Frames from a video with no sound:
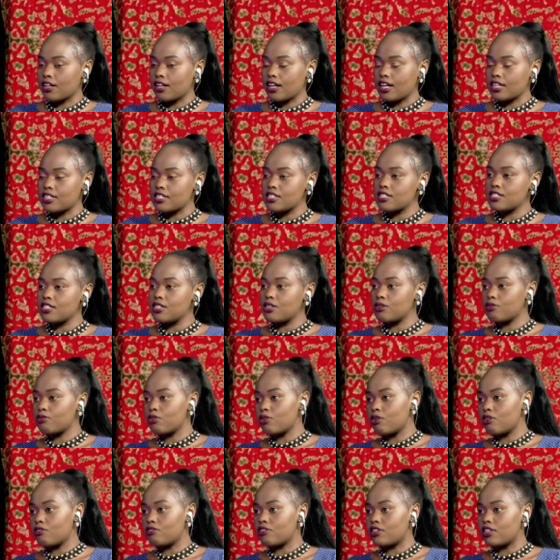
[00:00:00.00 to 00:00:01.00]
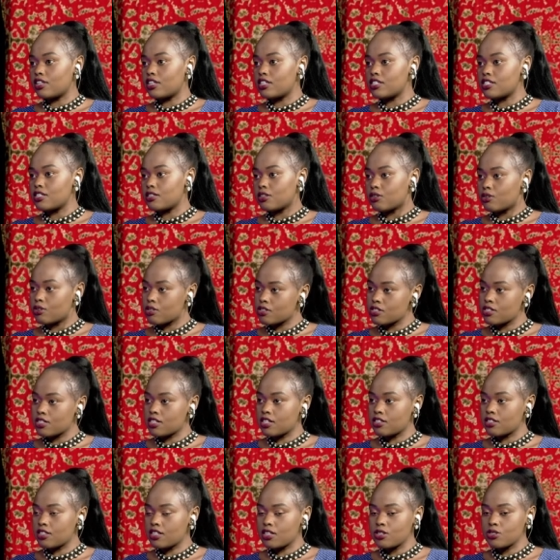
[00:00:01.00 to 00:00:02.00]
courtesy of COVID nineteen, because
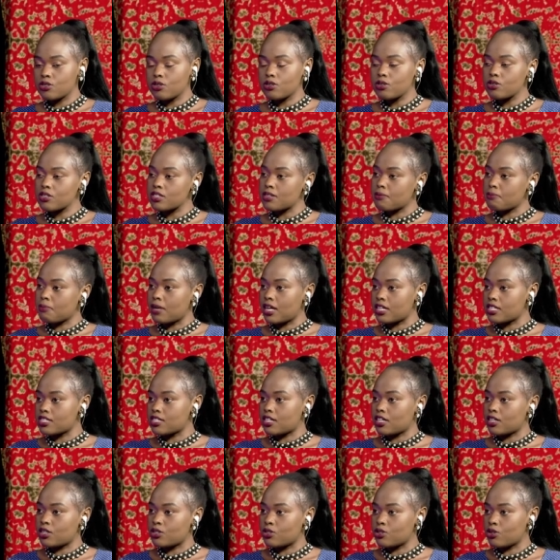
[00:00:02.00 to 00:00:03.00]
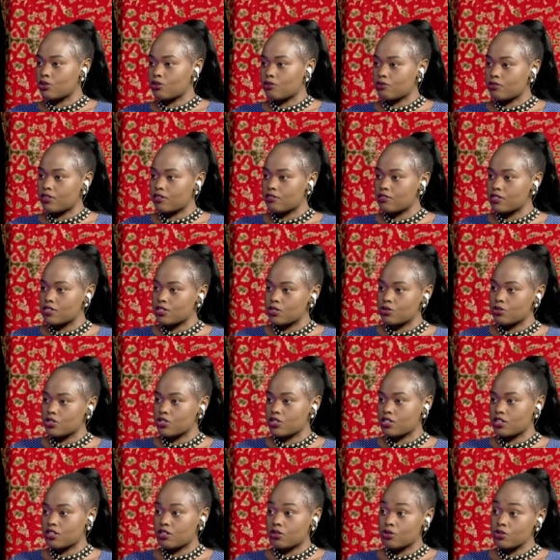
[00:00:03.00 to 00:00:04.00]
there's always the bad side of every
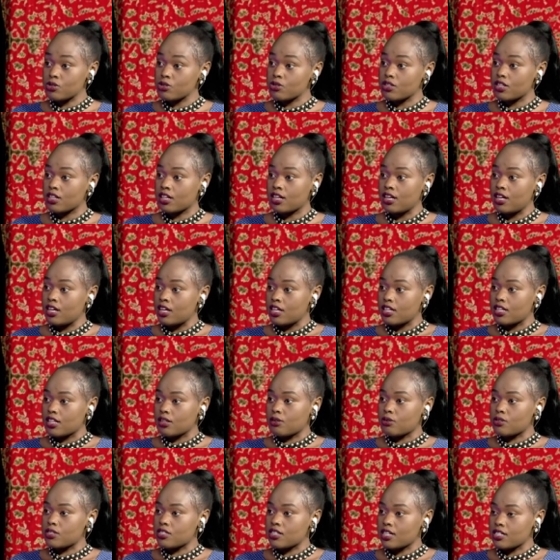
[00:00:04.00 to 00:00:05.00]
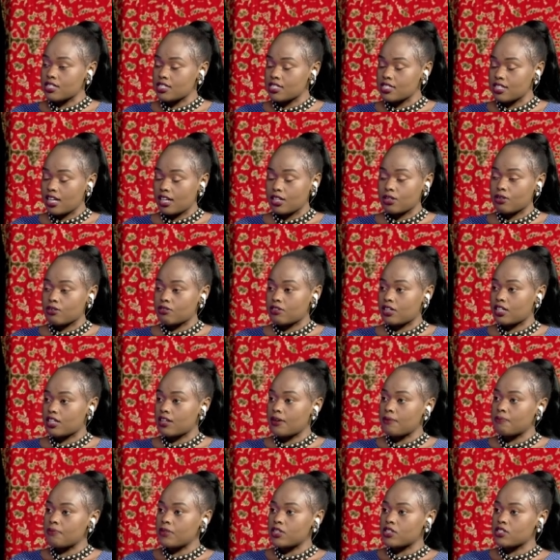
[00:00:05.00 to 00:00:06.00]
situation and also the, the good side of it.
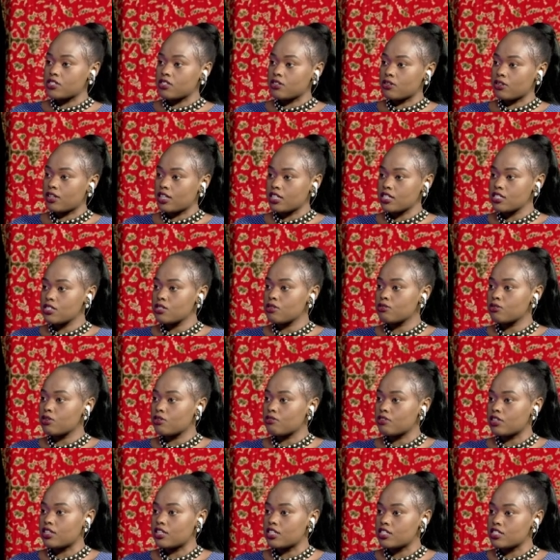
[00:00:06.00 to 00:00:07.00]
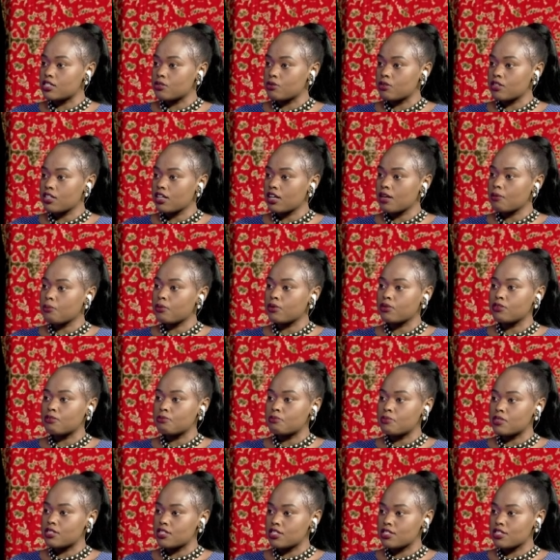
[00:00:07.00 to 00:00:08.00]
So courtesy of COVID nineteen, what are a couple
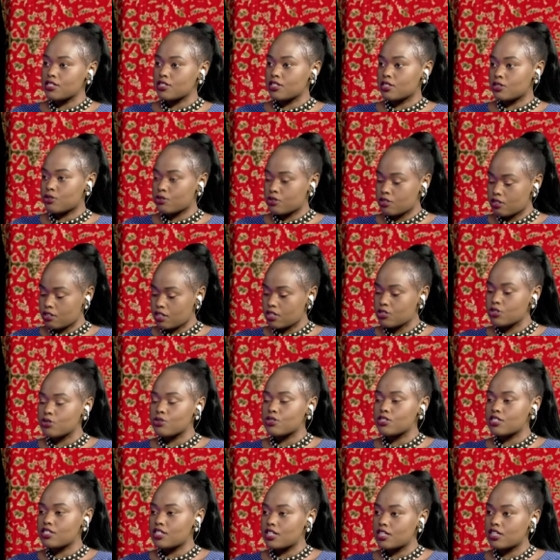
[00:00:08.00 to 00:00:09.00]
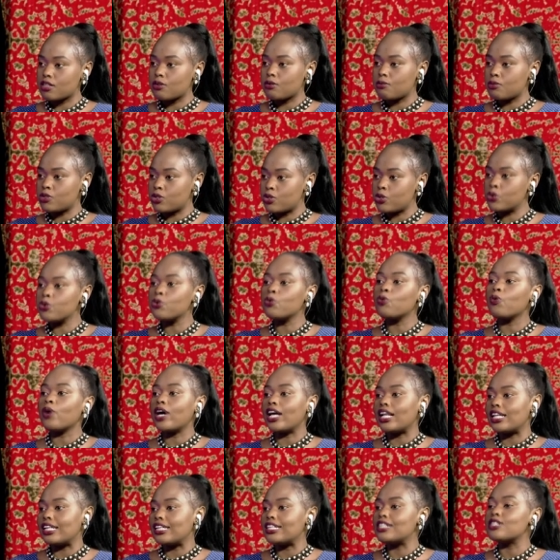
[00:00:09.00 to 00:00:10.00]
of businesses that, that you see that will do
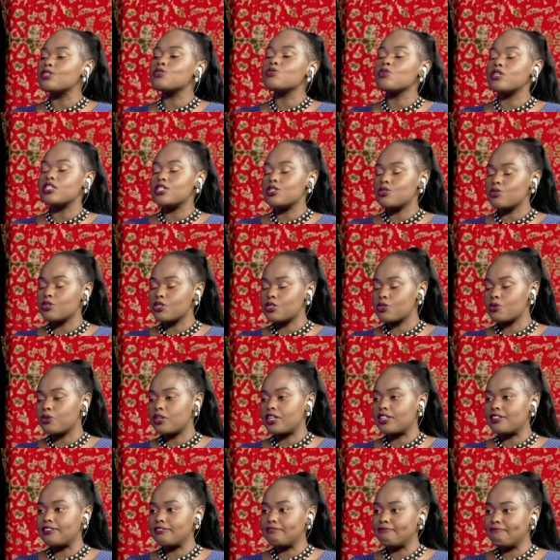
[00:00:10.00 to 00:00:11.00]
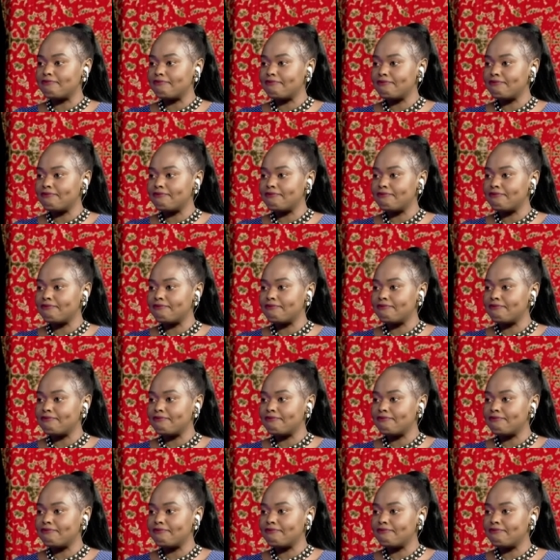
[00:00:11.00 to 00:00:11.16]
well in twenty twenty-one?